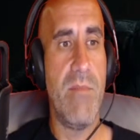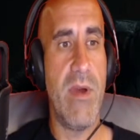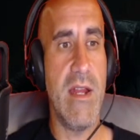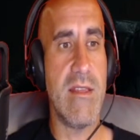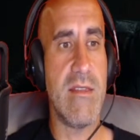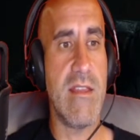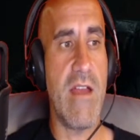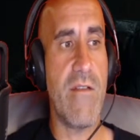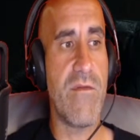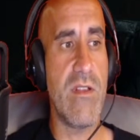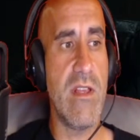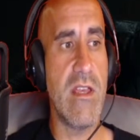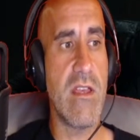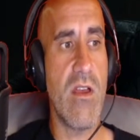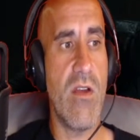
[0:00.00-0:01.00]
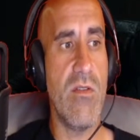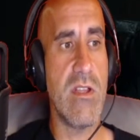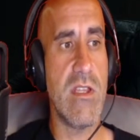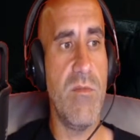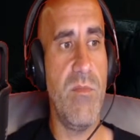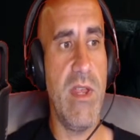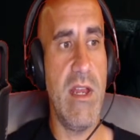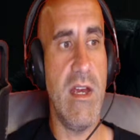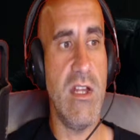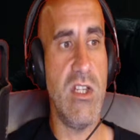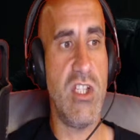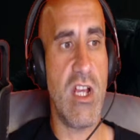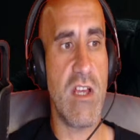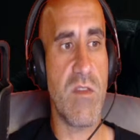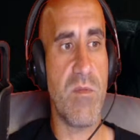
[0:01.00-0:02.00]
but it's definitely going to be an
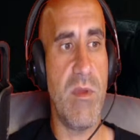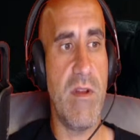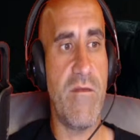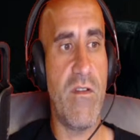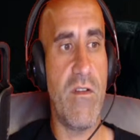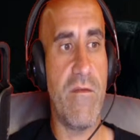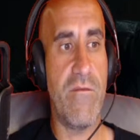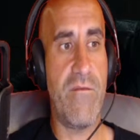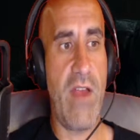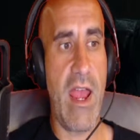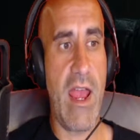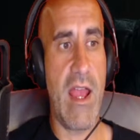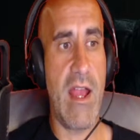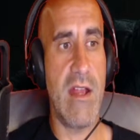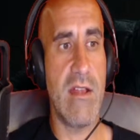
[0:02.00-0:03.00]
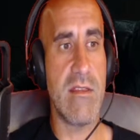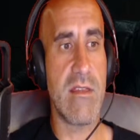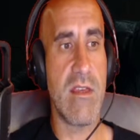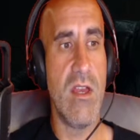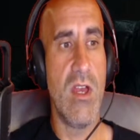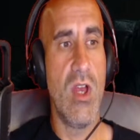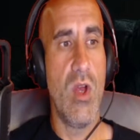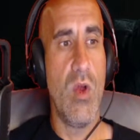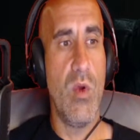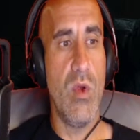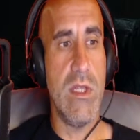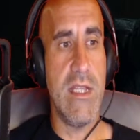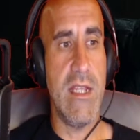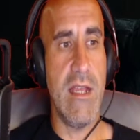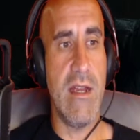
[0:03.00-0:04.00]
adjustment for fans
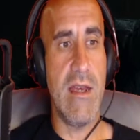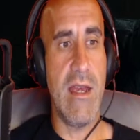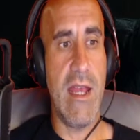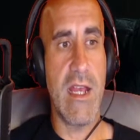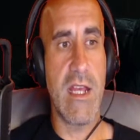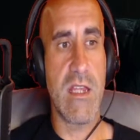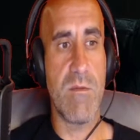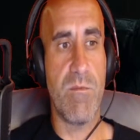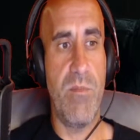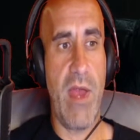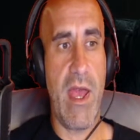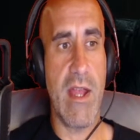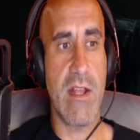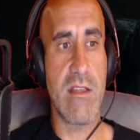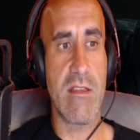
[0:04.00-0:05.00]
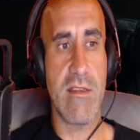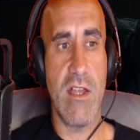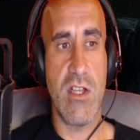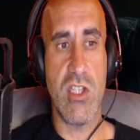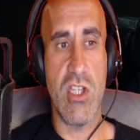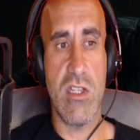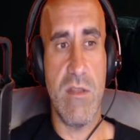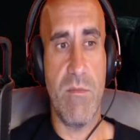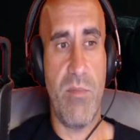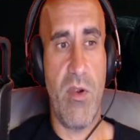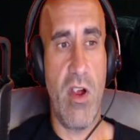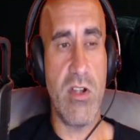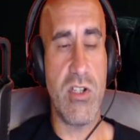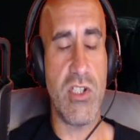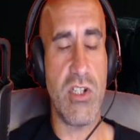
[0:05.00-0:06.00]
who didn't expect such a
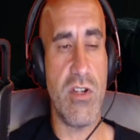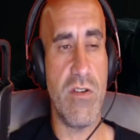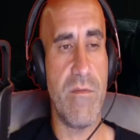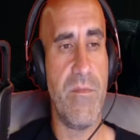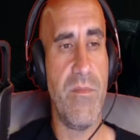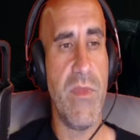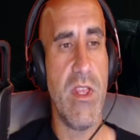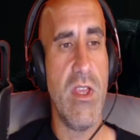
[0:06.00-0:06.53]
departure.